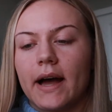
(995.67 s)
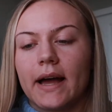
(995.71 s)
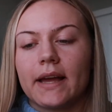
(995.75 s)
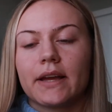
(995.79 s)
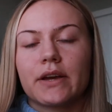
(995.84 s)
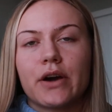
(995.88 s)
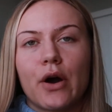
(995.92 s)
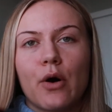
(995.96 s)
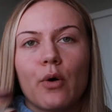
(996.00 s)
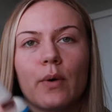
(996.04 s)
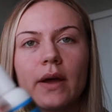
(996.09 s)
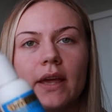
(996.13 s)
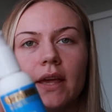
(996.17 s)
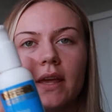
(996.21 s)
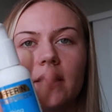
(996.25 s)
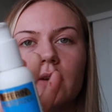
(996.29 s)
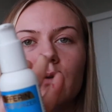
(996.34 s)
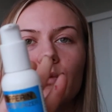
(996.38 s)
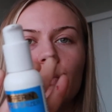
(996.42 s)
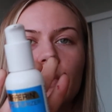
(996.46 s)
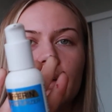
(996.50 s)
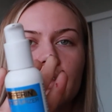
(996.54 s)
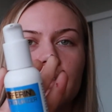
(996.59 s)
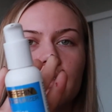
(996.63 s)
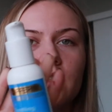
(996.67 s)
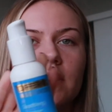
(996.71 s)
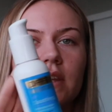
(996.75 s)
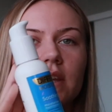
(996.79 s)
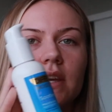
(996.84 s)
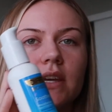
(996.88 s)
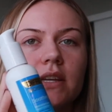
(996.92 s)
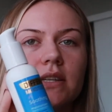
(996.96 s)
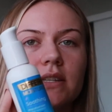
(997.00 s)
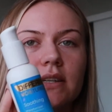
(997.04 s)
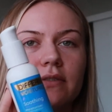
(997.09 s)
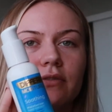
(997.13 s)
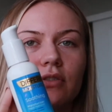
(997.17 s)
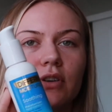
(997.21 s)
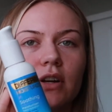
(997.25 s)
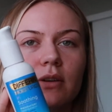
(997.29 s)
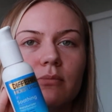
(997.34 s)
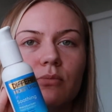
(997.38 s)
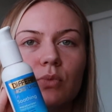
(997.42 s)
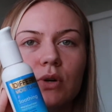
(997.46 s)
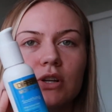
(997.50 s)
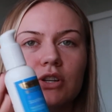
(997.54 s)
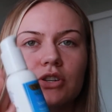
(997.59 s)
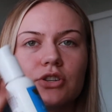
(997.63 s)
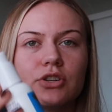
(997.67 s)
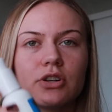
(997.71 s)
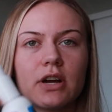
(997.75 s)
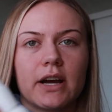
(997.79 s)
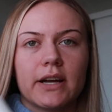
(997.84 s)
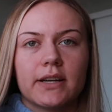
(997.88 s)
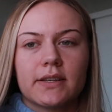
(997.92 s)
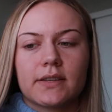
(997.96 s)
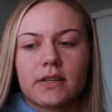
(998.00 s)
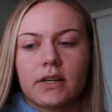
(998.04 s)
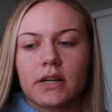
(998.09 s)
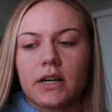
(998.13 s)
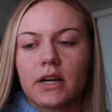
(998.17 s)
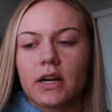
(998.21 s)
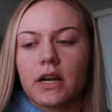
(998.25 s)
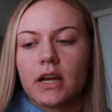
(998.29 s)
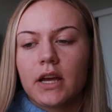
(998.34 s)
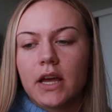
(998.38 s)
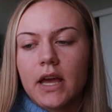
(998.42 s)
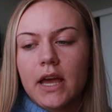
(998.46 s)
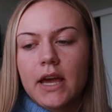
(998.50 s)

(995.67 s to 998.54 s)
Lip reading: I go in with the Differin moisturizer,